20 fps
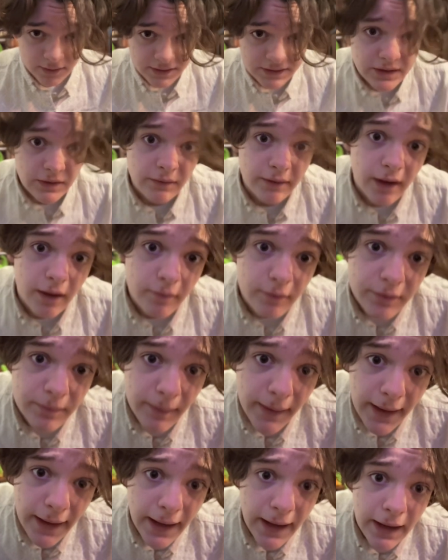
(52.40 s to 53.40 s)
is going on with
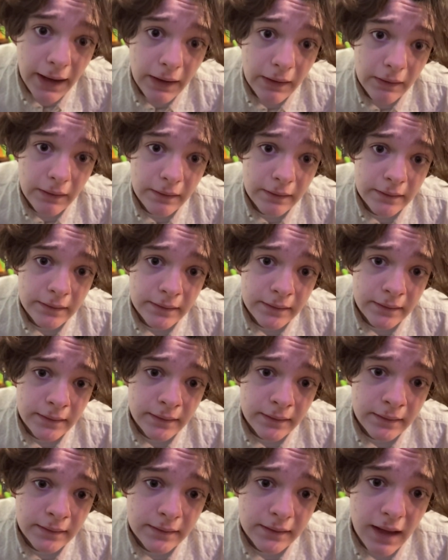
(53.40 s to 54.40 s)
my hair?
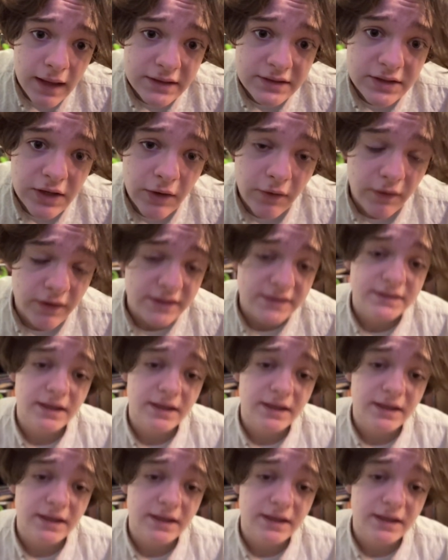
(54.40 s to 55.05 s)
That's curious.